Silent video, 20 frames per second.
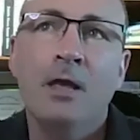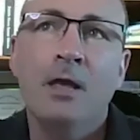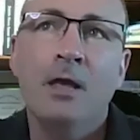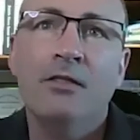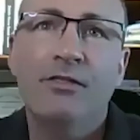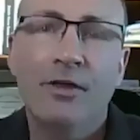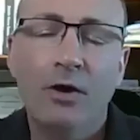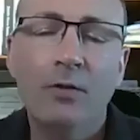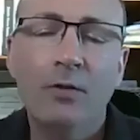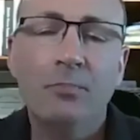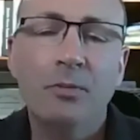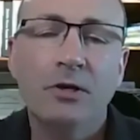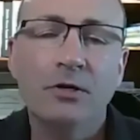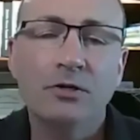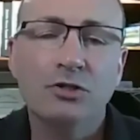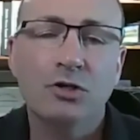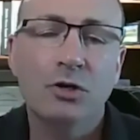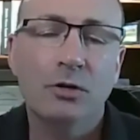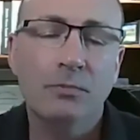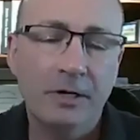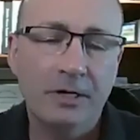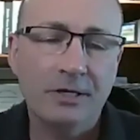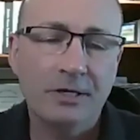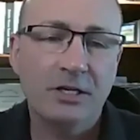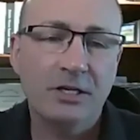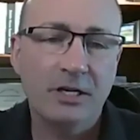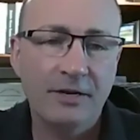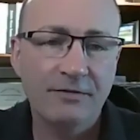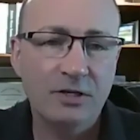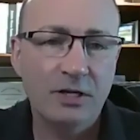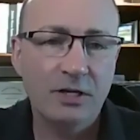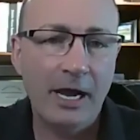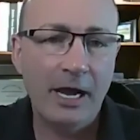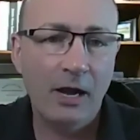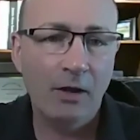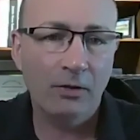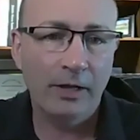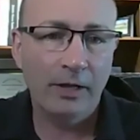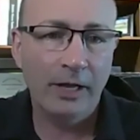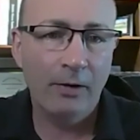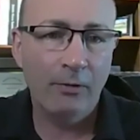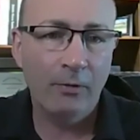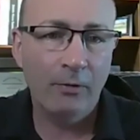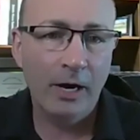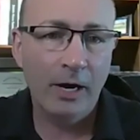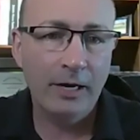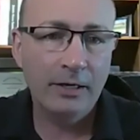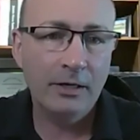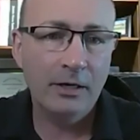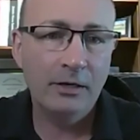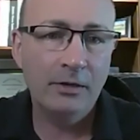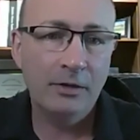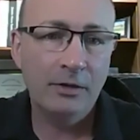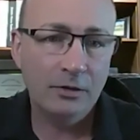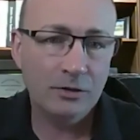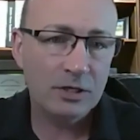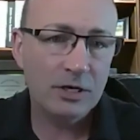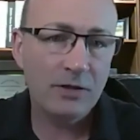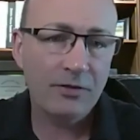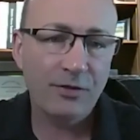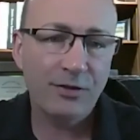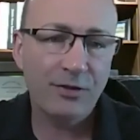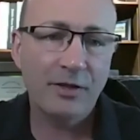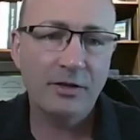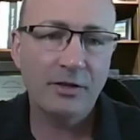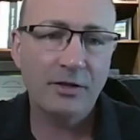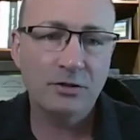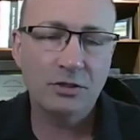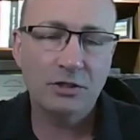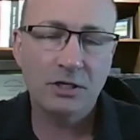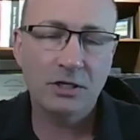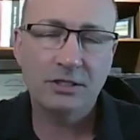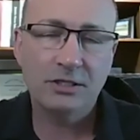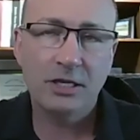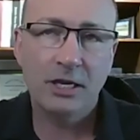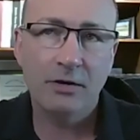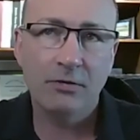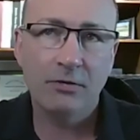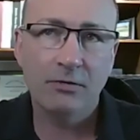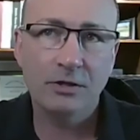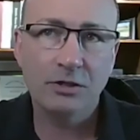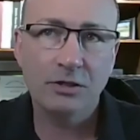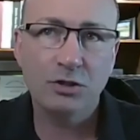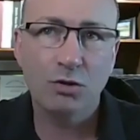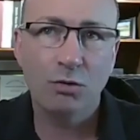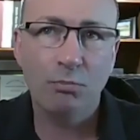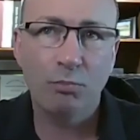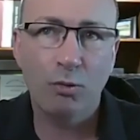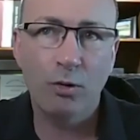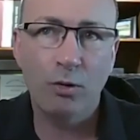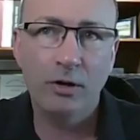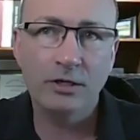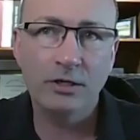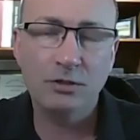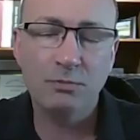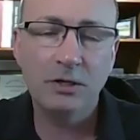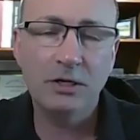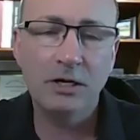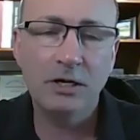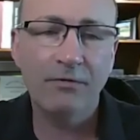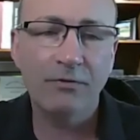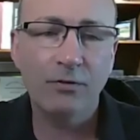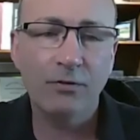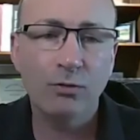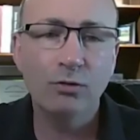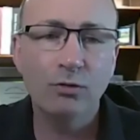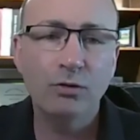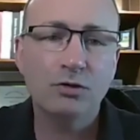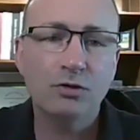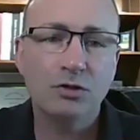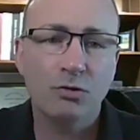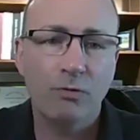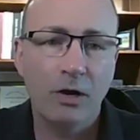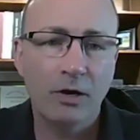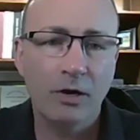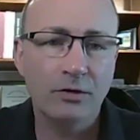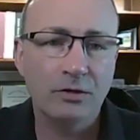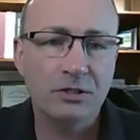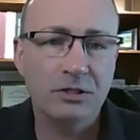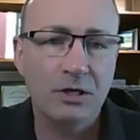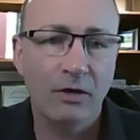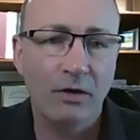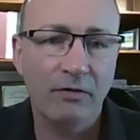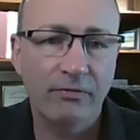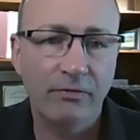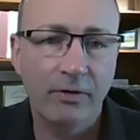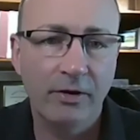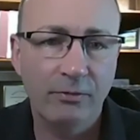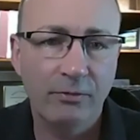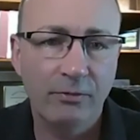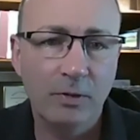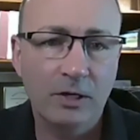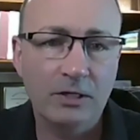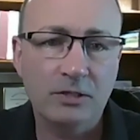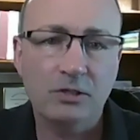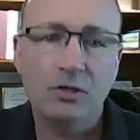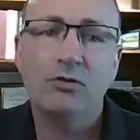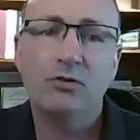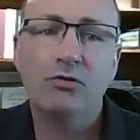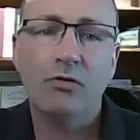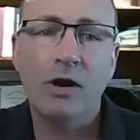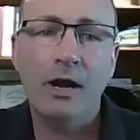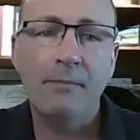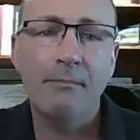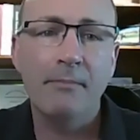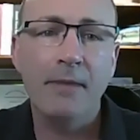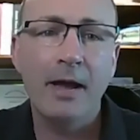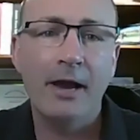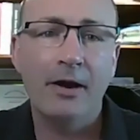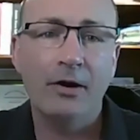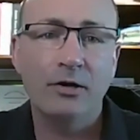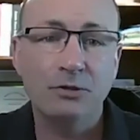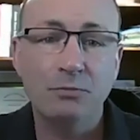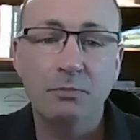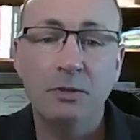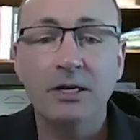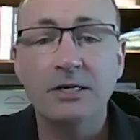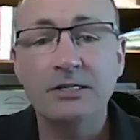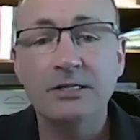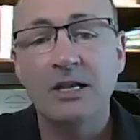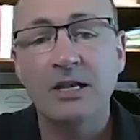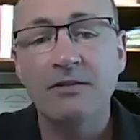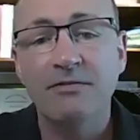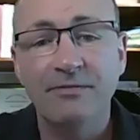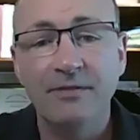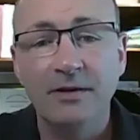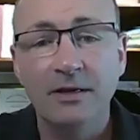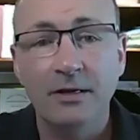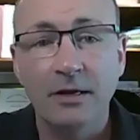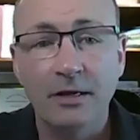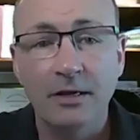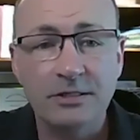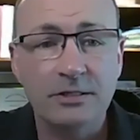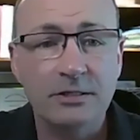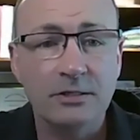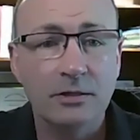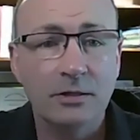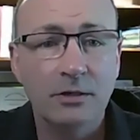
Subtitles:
therapy is good because it gives you an outlet, right? There's another thing that you said, Sandra, that's so important is be careful who you surround yourself with, because our tribe matters, because they feed us,